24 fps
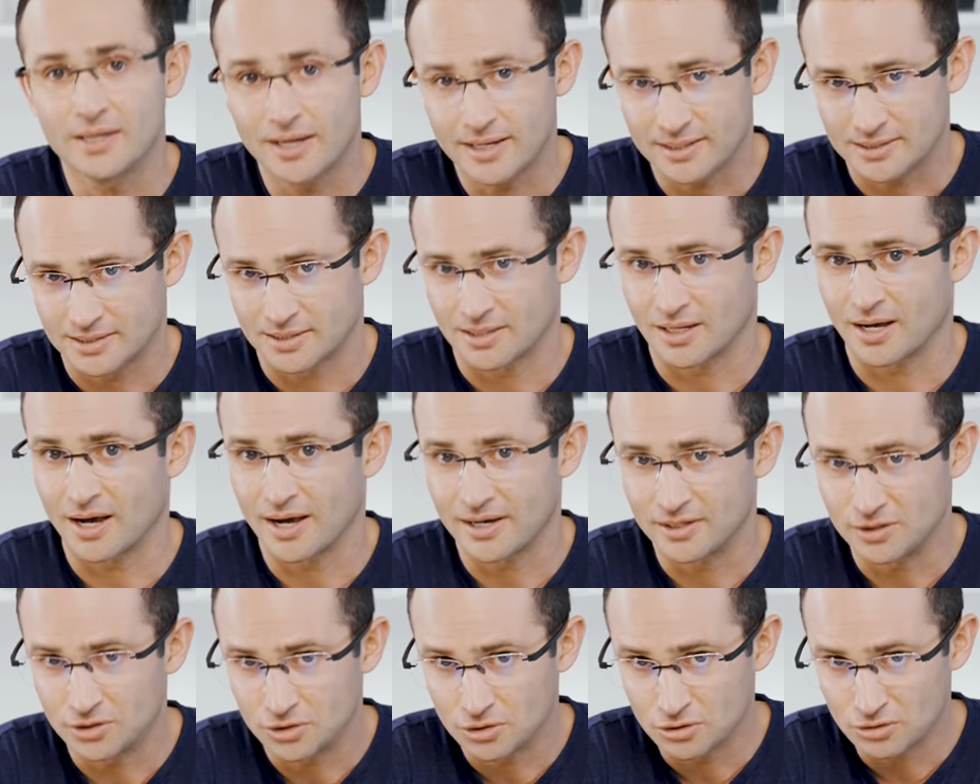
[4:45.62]
Yes,
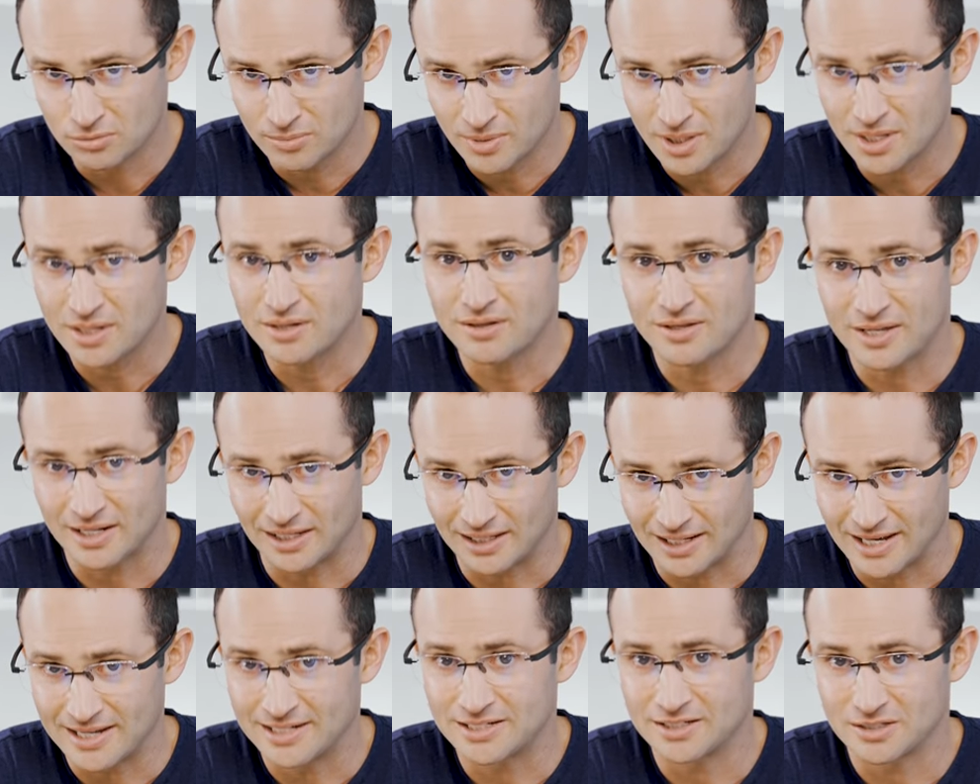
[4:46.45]
I do mean their
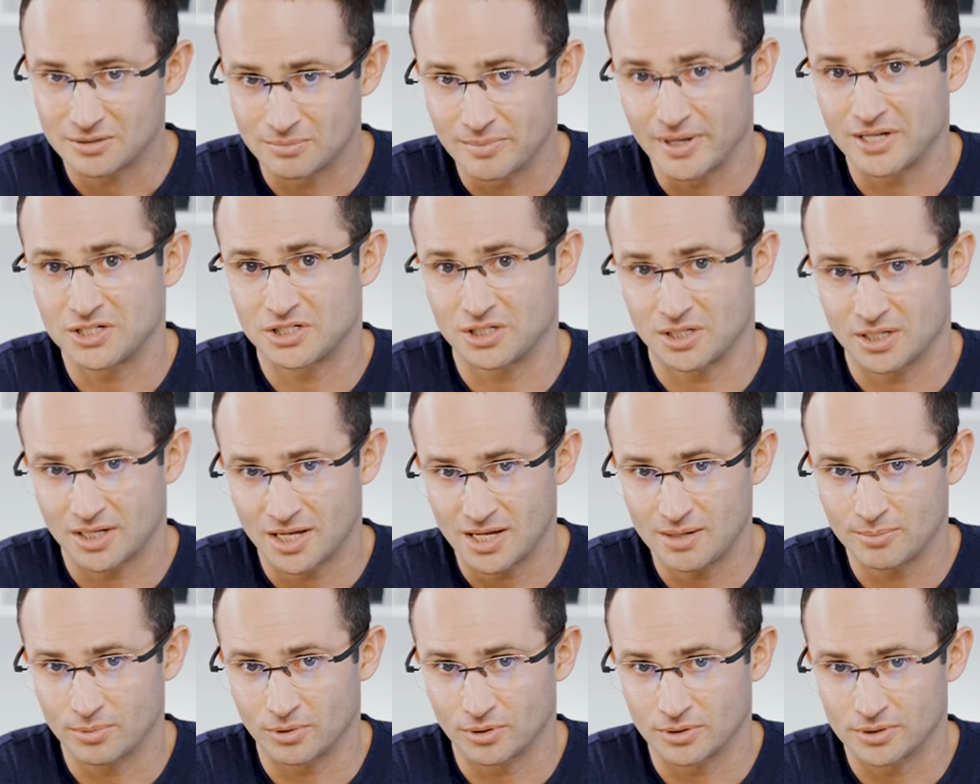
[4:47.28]
latest Magic
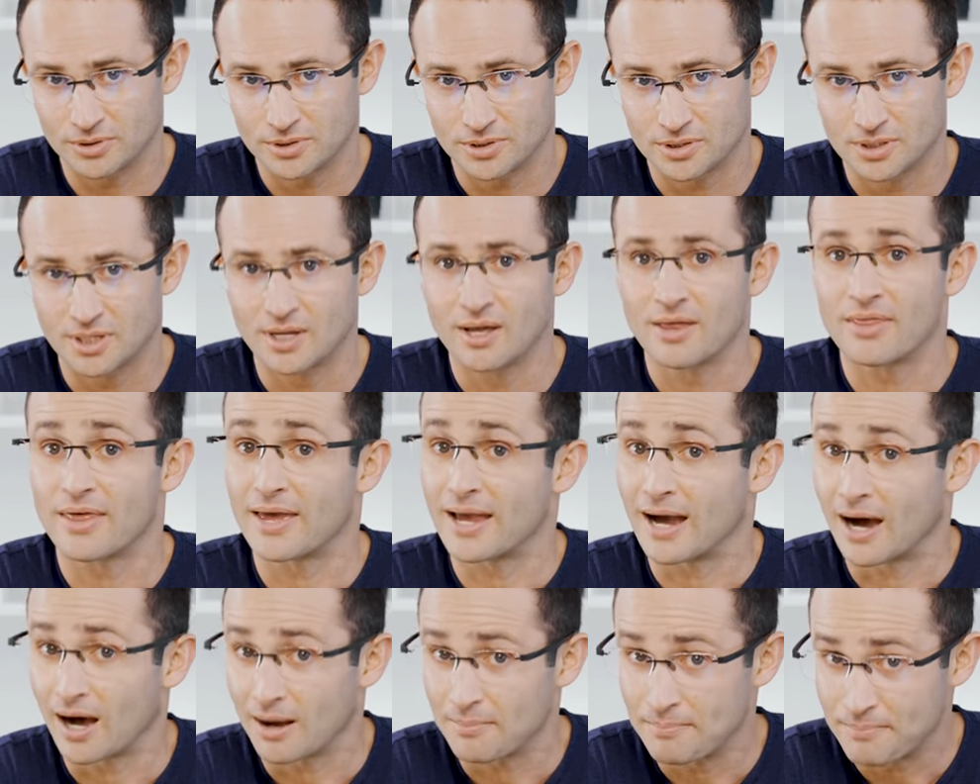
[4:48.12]
keyboards.
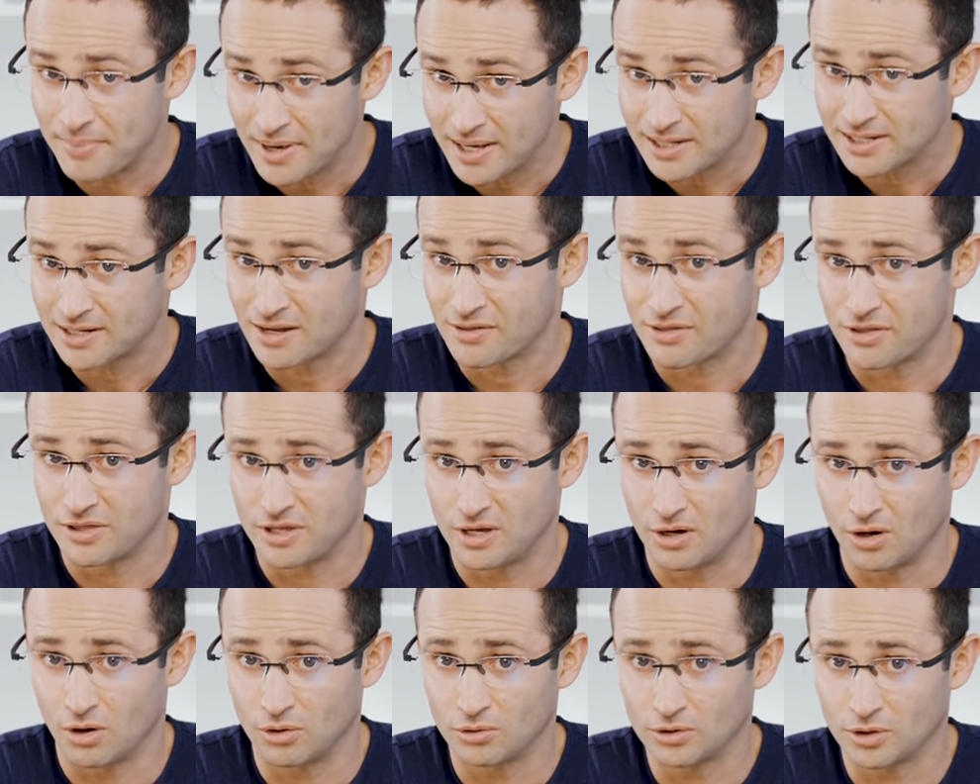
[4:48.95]
They are better than
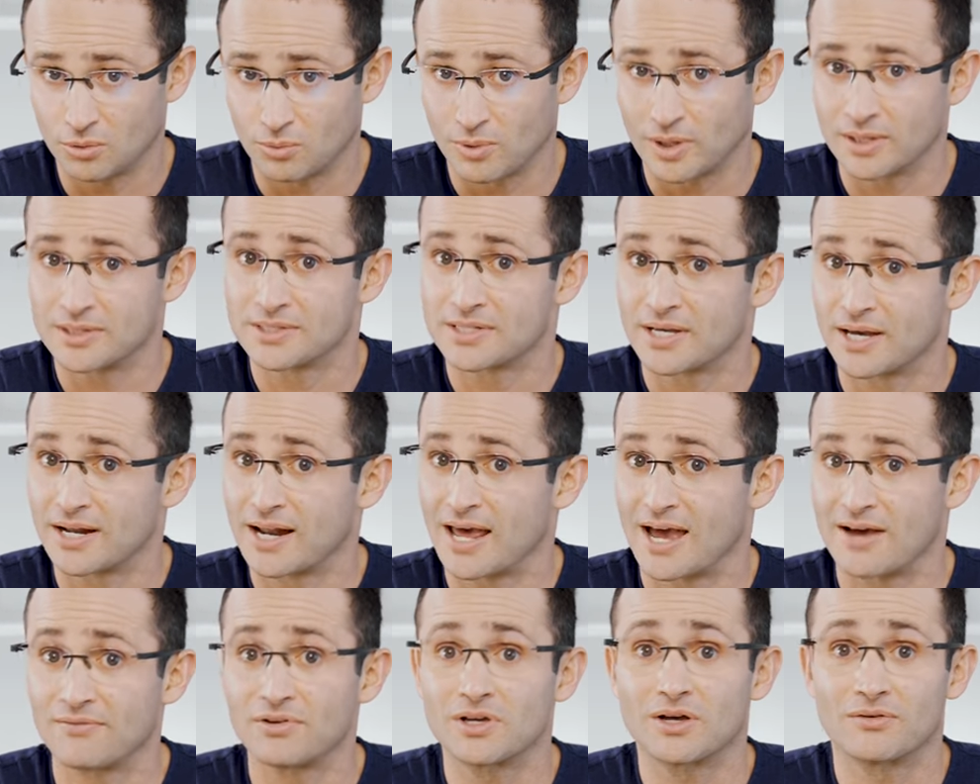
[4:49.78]
the older ones
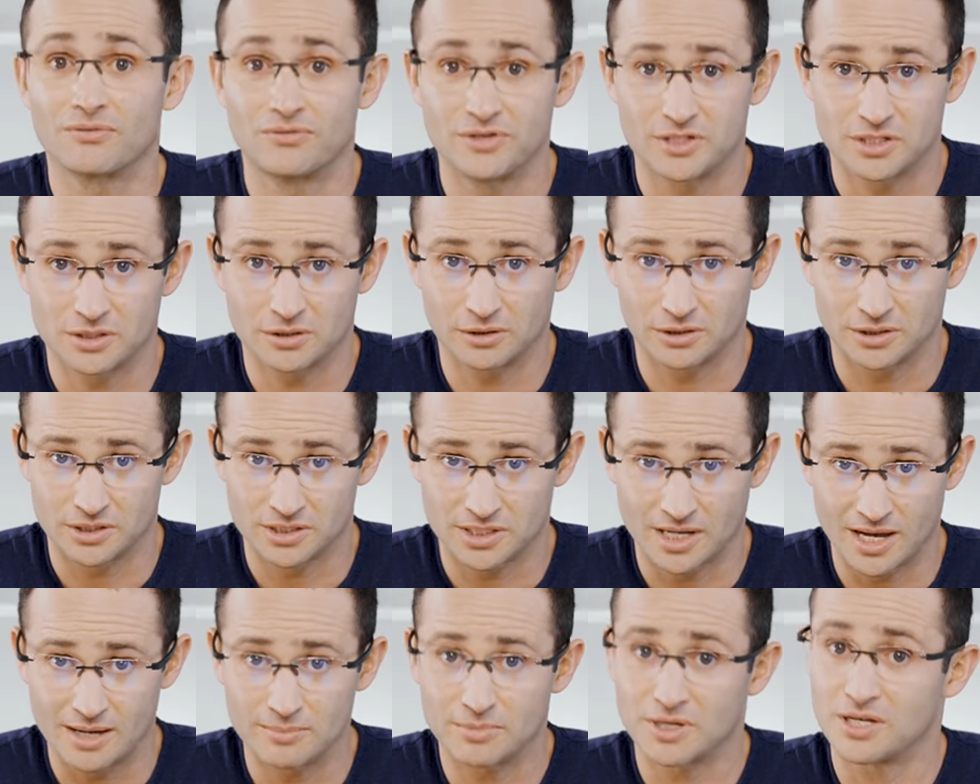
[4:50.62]
and having a physical
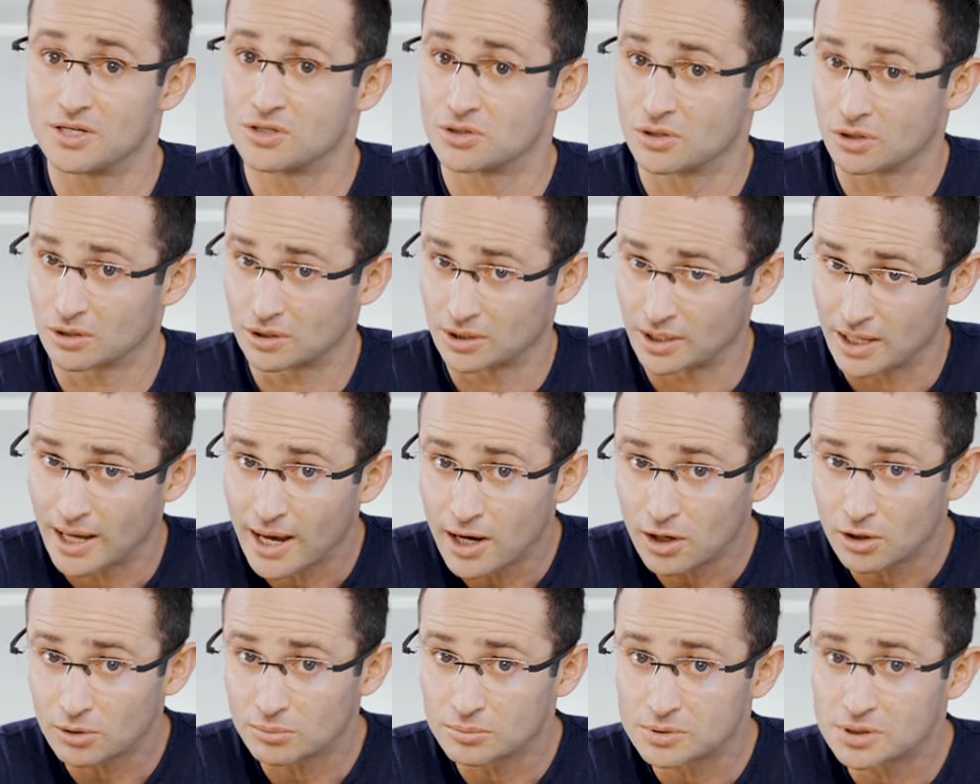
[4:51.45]
escape key certainly
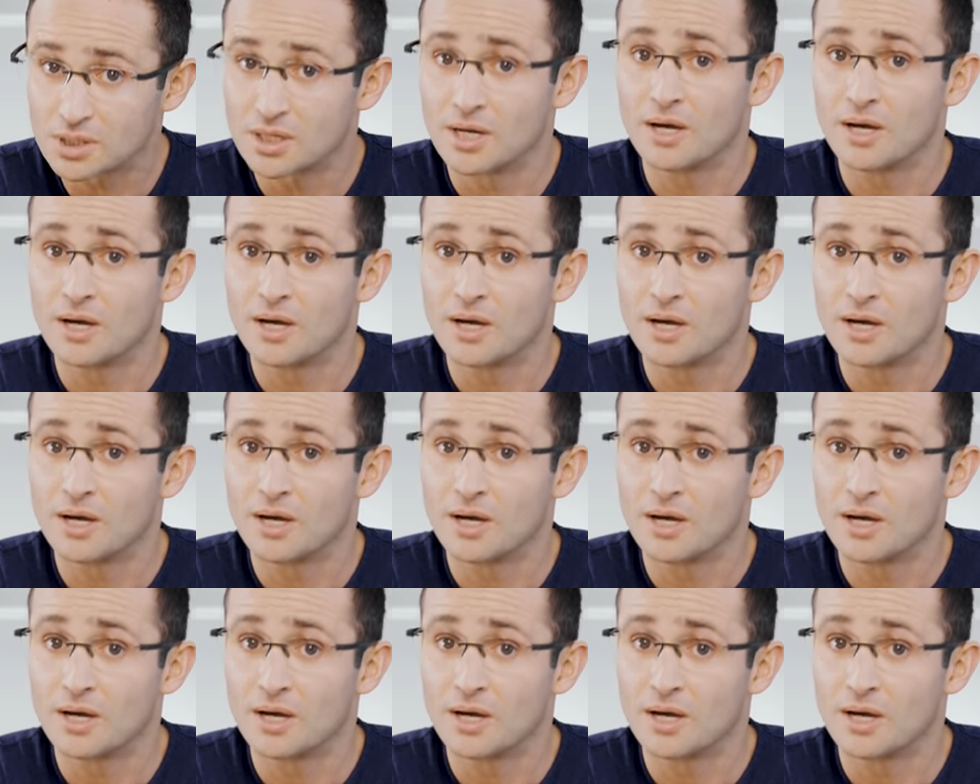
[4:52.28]
helps,